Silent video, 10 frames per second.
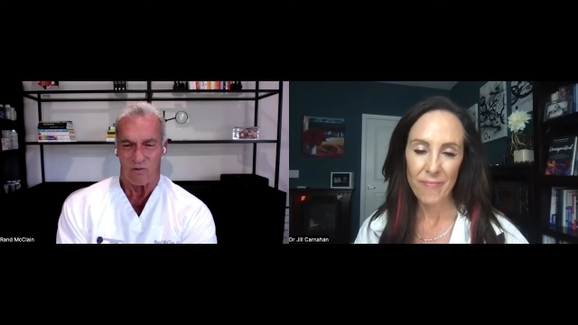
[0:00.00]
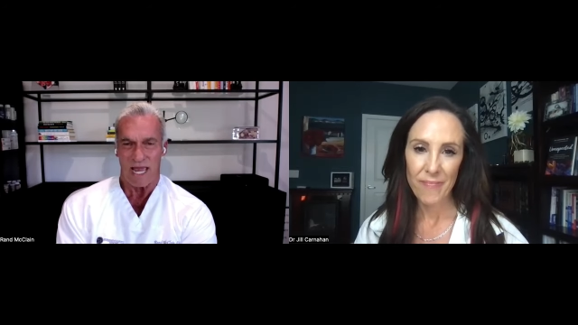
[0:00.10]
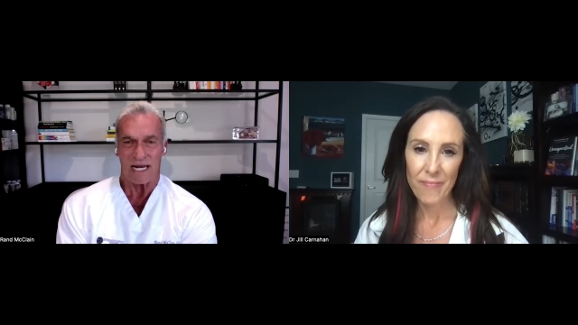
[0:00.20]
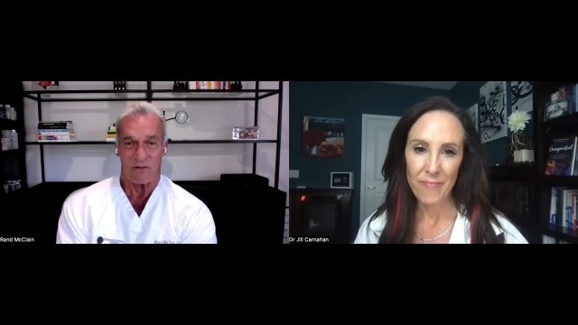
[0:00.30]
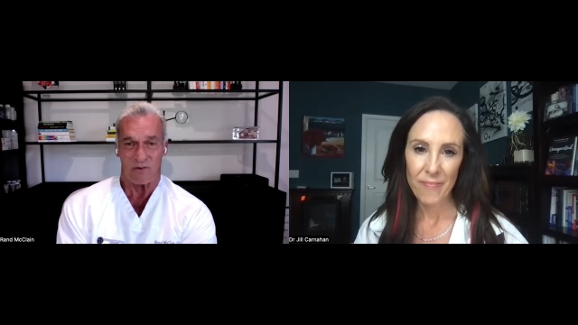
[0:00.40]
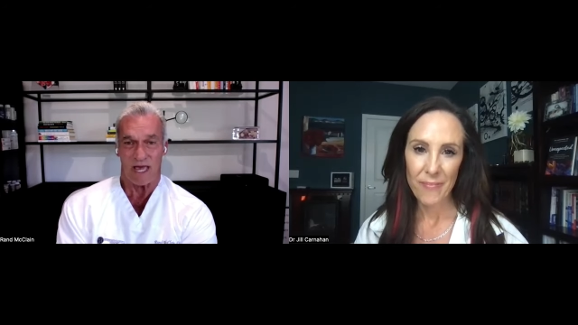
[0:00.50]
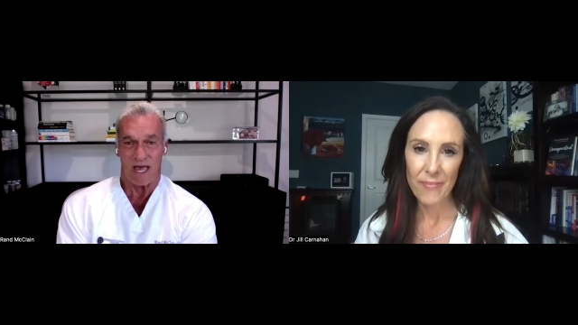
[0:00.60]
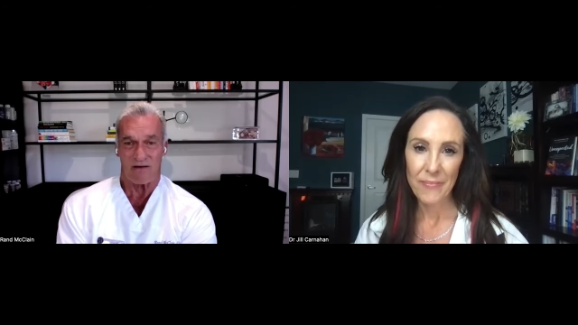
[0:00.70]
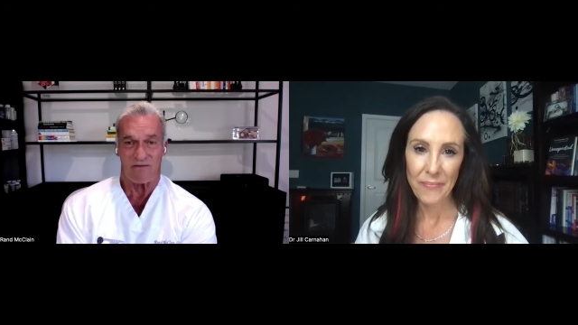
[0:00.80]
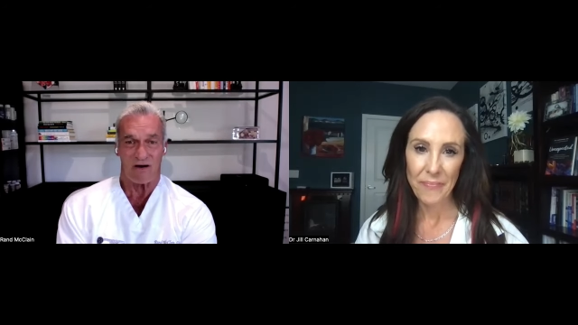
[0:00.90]
Speaker 1: granted, we
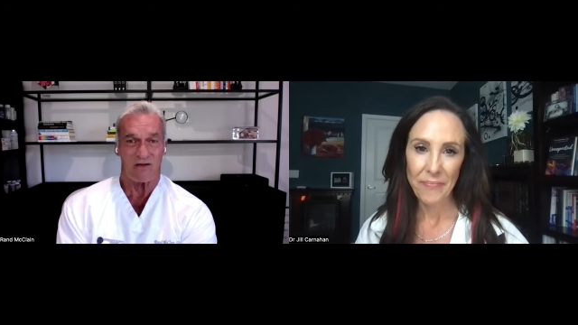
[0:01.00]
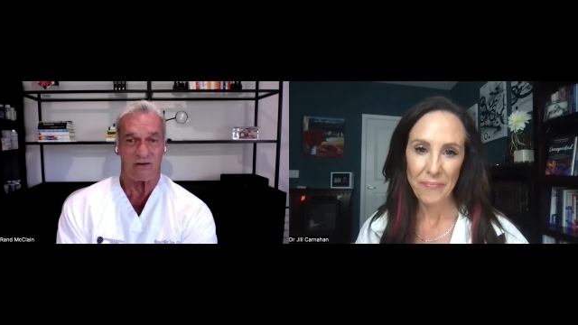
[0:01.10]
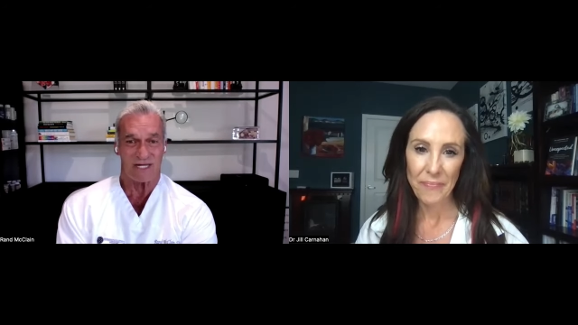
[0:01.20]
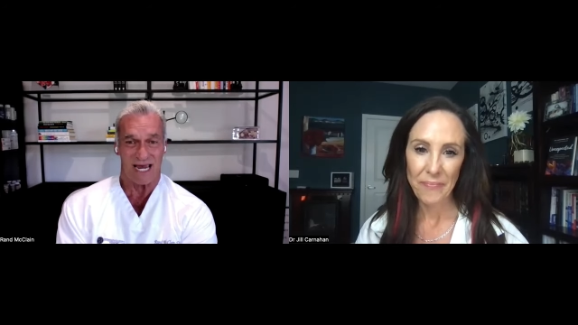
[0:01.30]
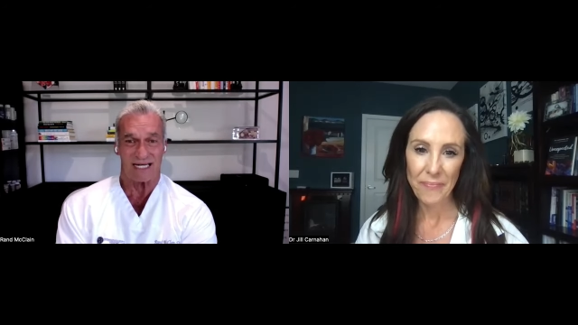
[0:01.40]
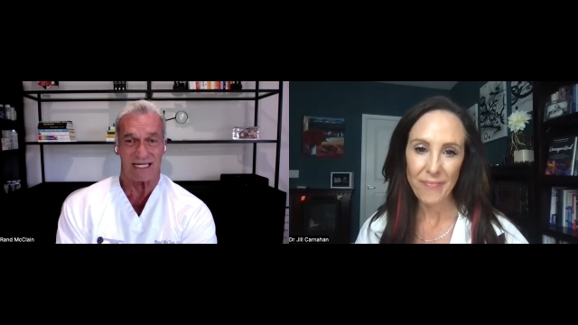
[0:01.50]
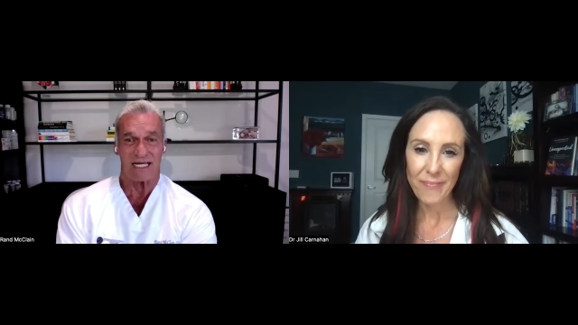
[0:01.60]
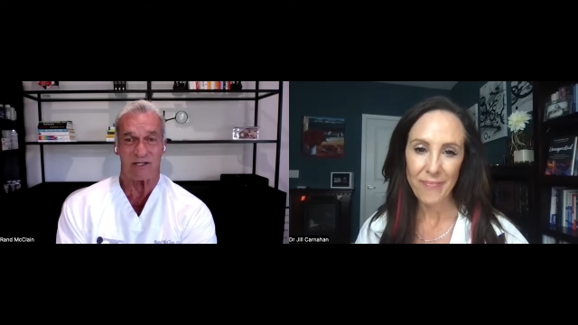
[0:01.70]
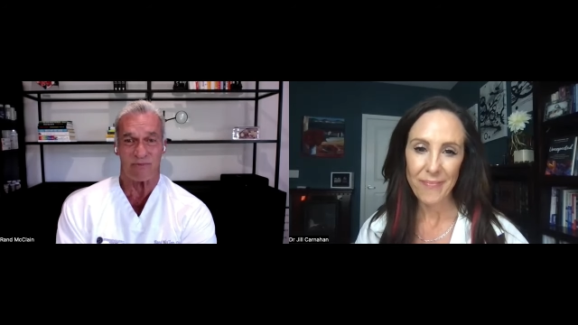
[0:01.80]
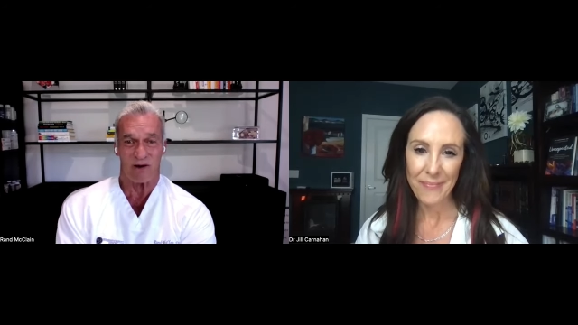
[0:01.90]
have other
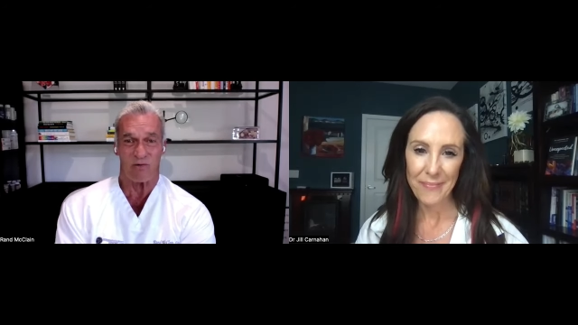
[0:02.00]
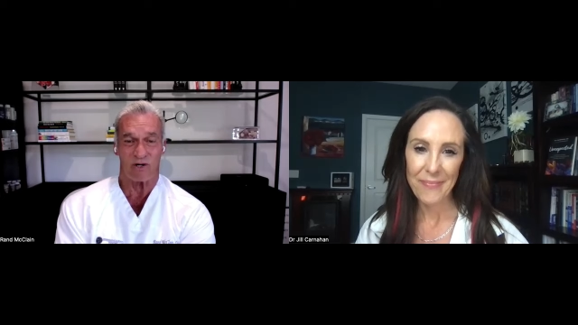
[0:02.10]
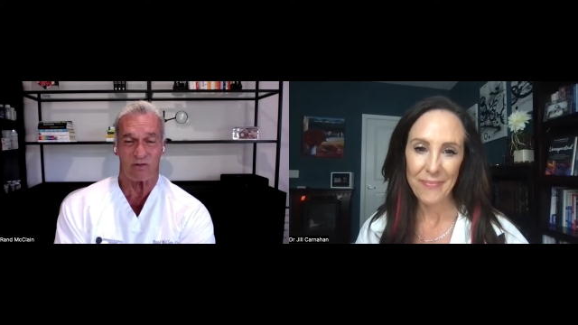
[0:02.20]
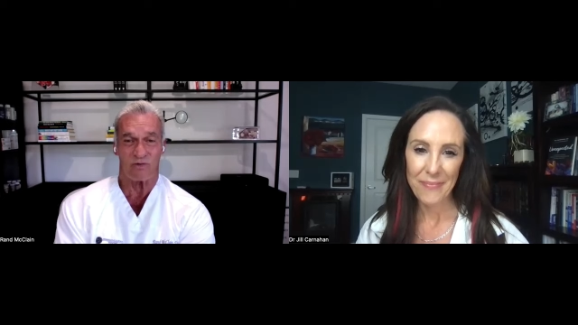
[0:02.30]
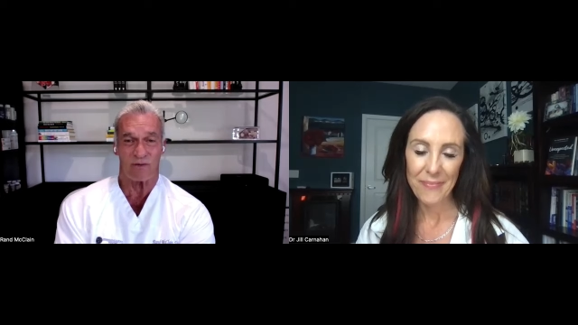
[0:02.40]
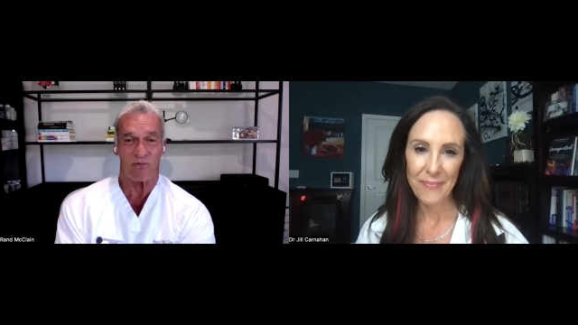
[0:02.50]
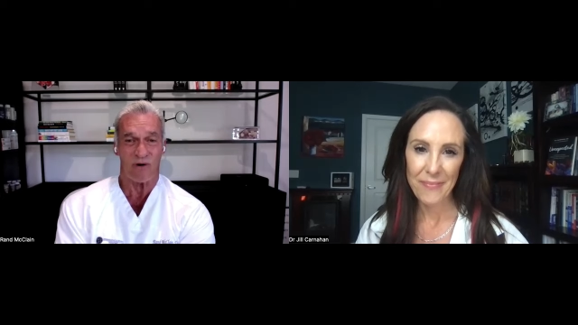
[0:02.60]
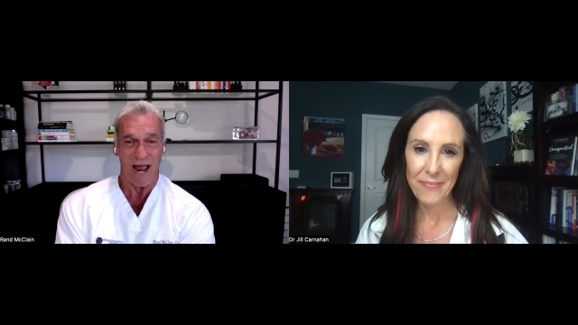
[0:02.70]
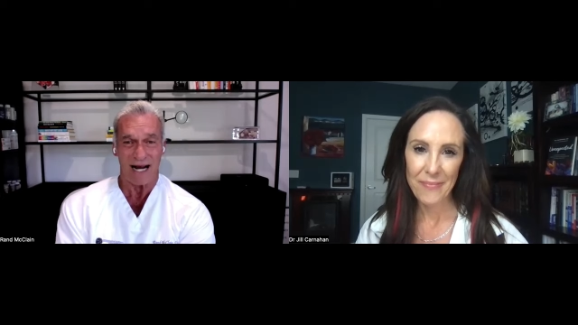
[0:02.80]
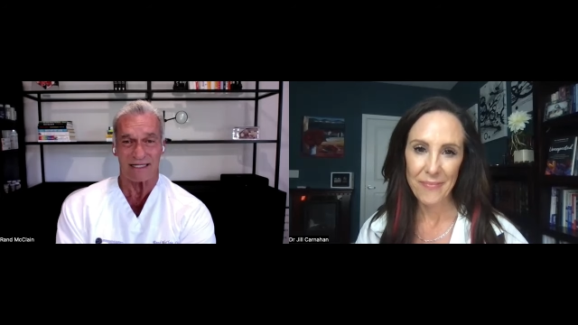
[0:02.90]
techniques by which we
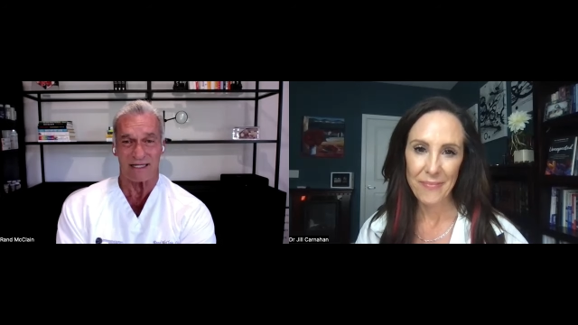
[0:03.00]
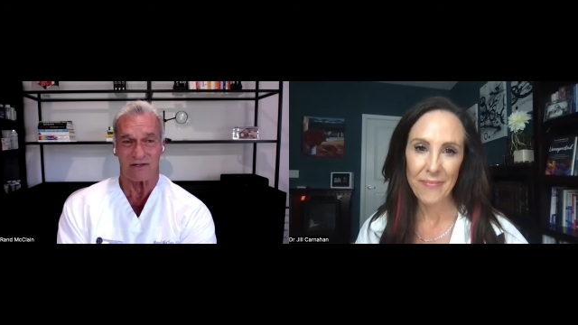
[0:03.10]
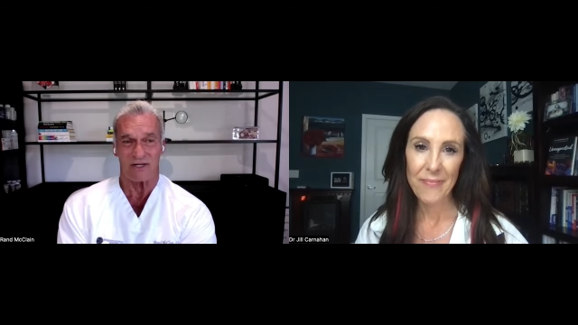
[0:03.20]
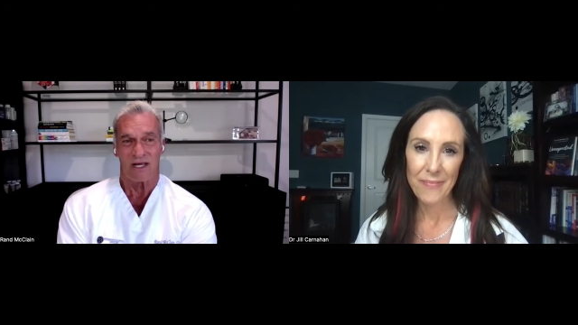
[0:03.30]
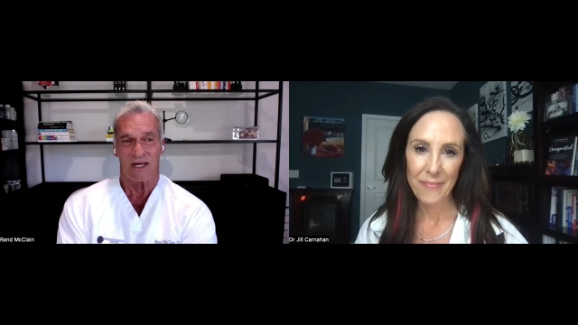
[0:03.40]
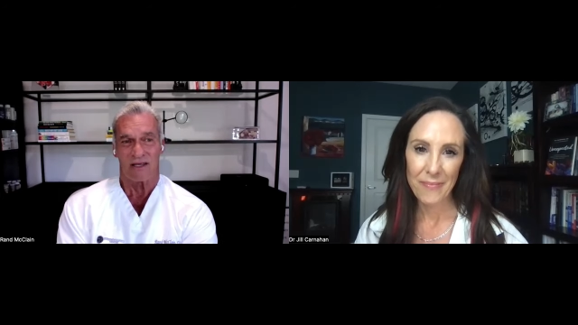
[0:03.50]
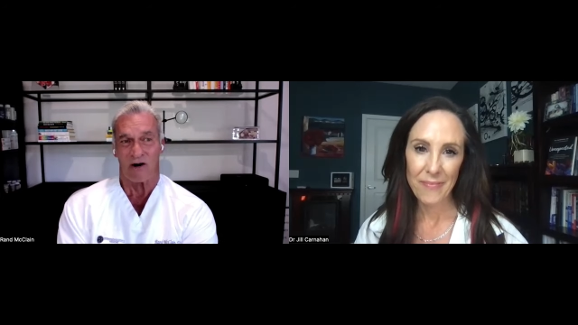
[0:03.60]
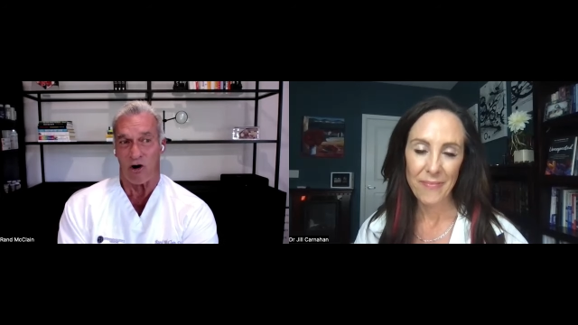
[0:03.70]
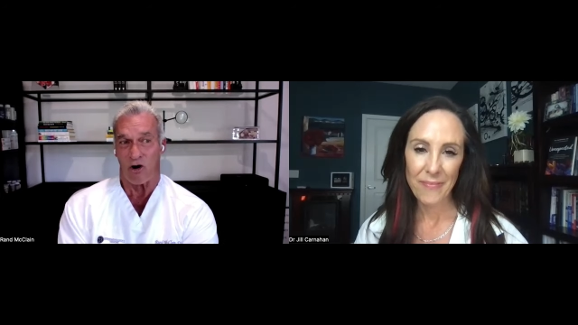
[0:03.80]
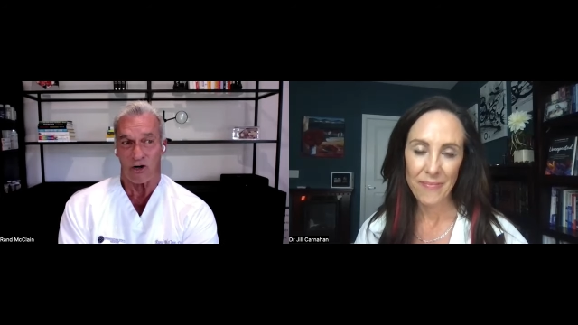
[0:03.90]
practice
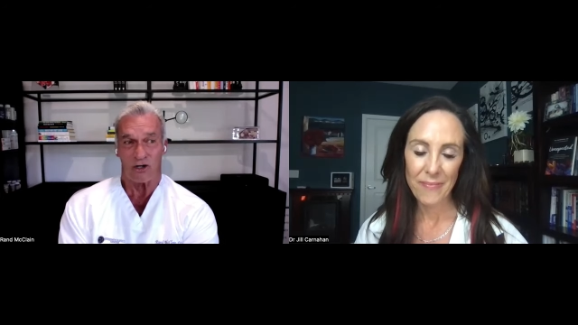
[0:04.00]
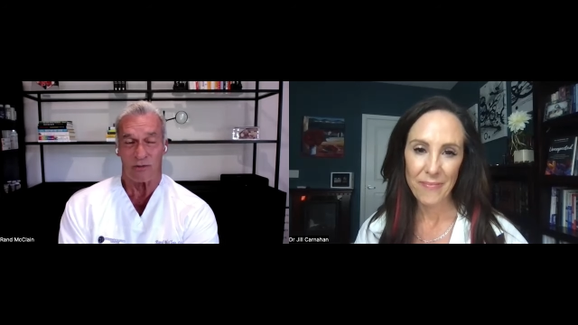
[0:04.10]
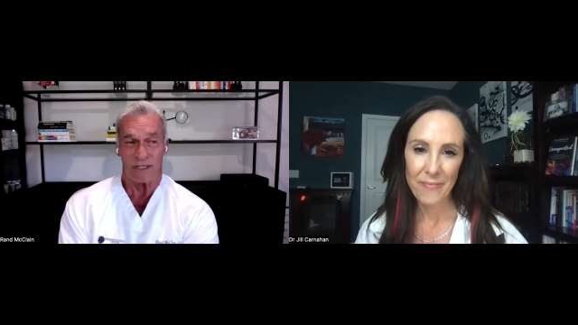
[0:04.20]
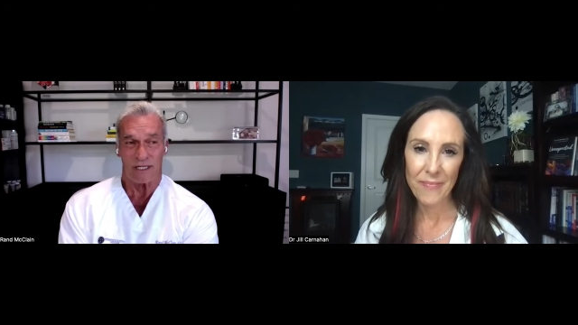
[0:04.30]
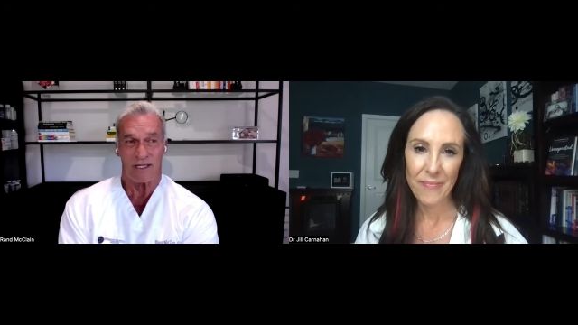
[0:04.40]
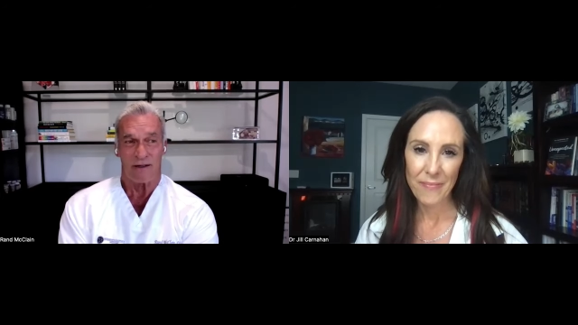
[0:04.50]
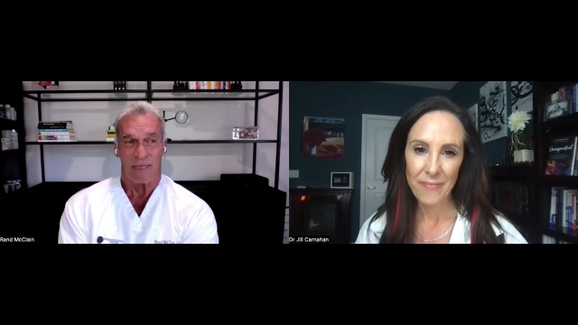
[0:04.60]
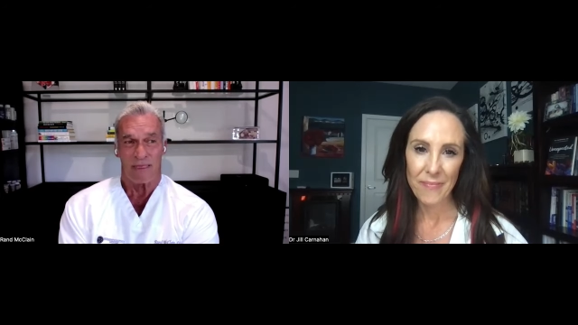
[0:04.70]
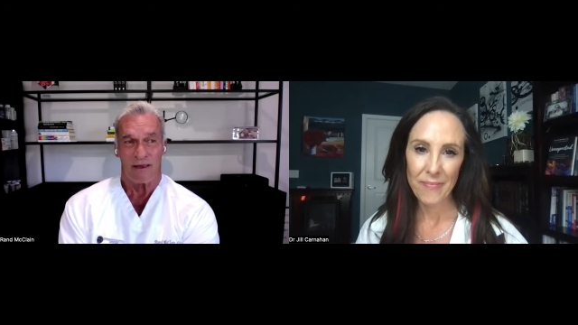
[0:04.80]
that arguably